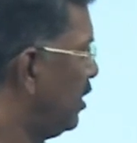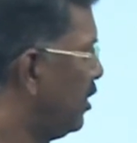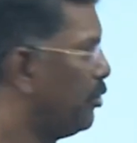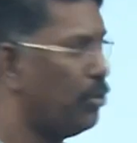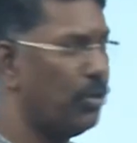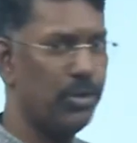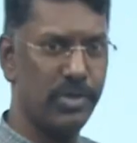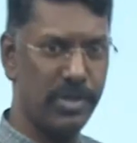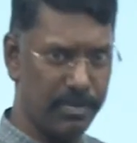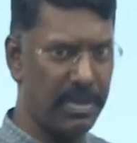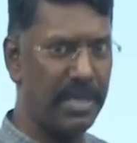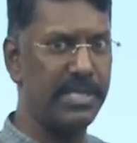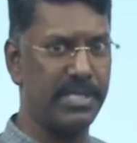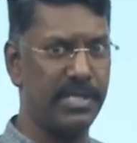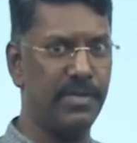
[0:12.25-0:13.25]
introducing
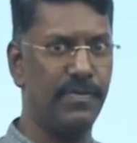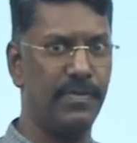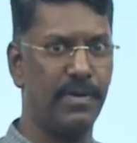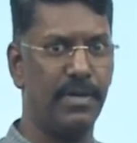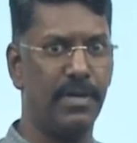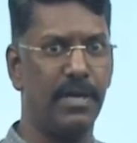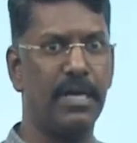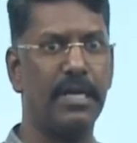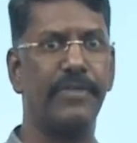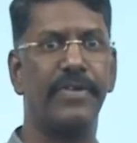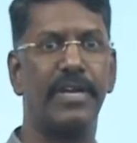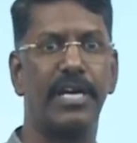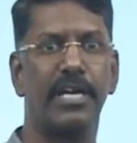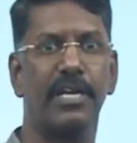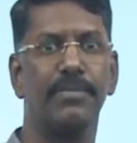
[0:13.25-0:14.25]
myself and
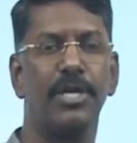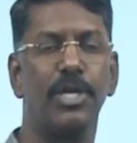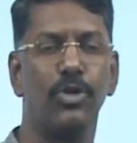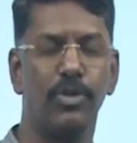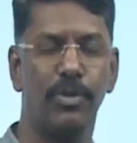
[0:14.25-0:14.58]
our academy into